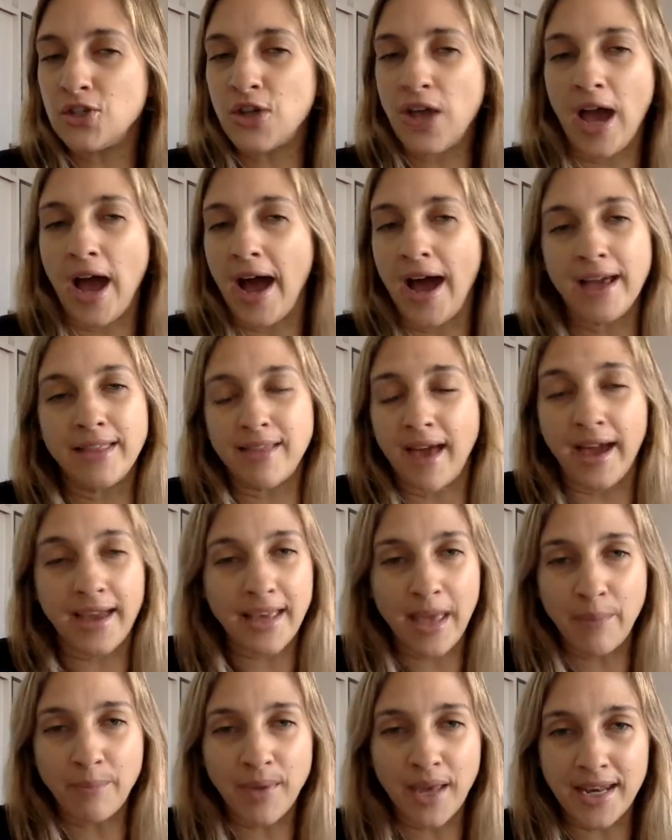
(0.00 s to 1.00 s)
I
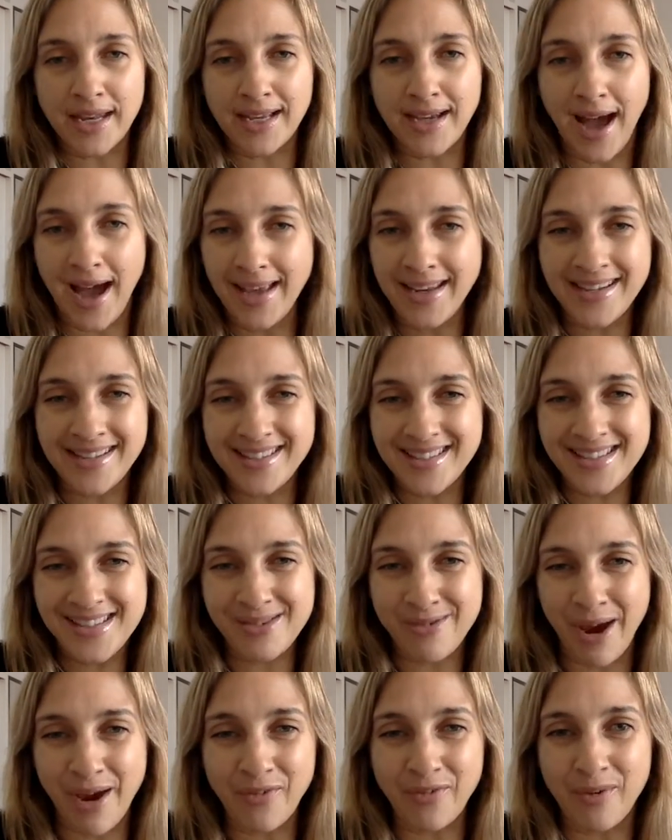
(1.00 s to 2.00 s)
kept getting guidance,
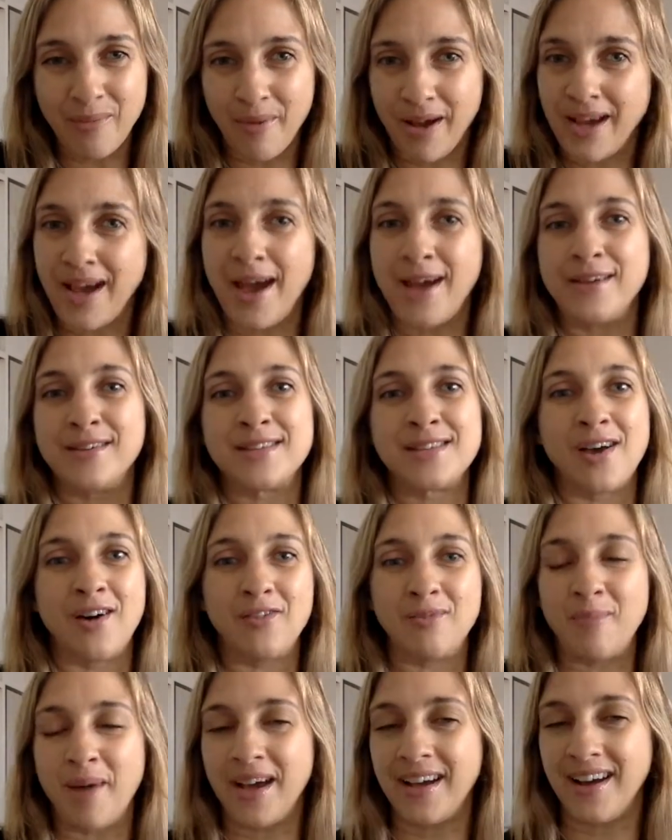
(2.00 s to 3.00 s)
right, from my higher
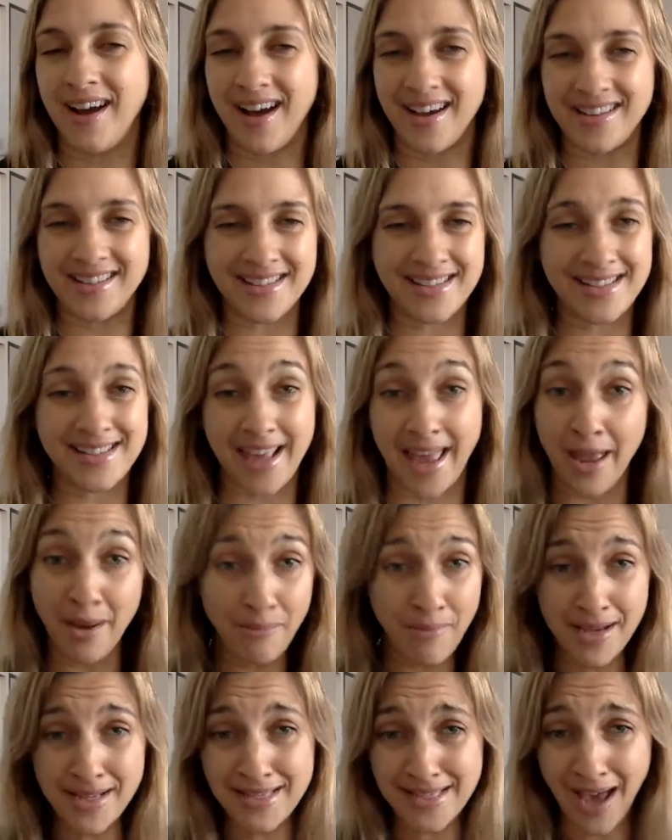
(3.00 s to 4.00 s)
self, my guides, and
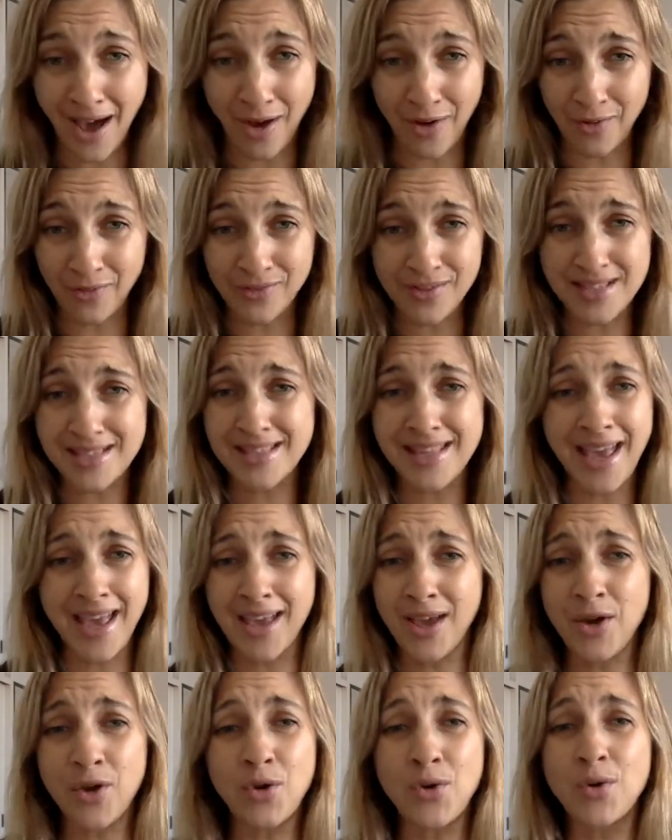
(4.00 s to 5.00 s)
myself, to
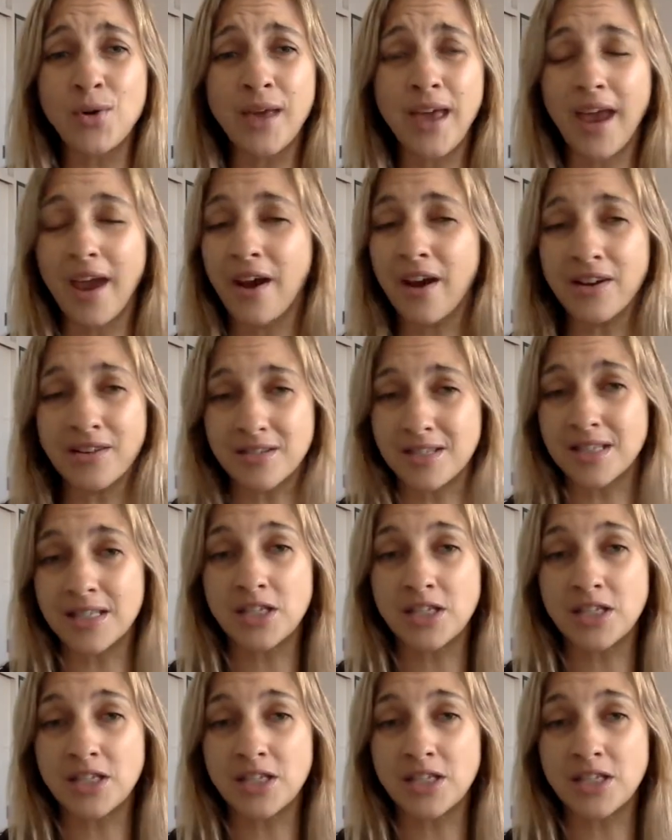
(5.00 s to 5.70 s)
say, who cares?